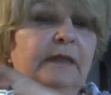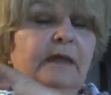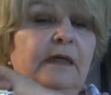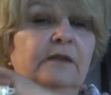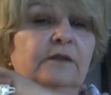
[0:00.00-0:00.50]

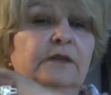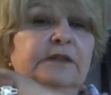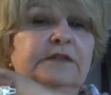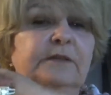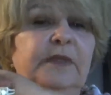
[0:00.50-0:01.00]
It looks
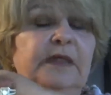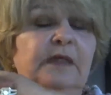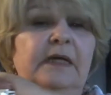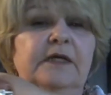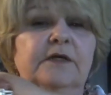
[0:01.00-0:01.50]
to me like
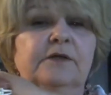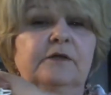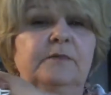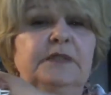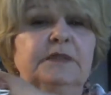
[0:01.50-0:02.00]
it could
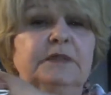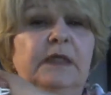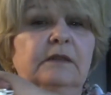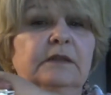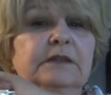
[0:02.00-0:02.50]
be
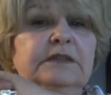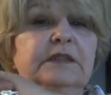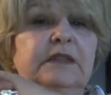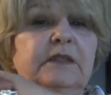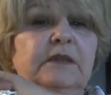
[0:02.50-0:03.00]
stainless
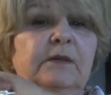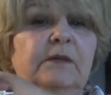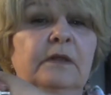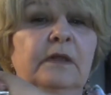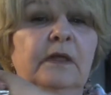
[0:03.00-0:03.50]
steel,
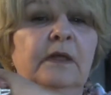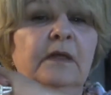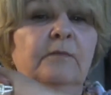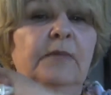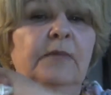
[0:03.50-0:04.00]

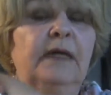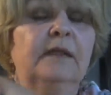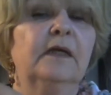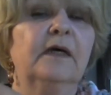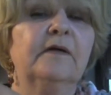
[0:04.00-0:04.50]
but I
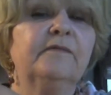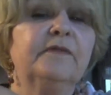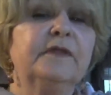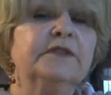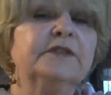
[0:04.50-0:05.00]
love the
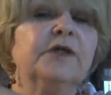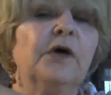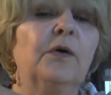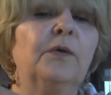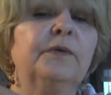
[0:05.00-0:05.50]
stone.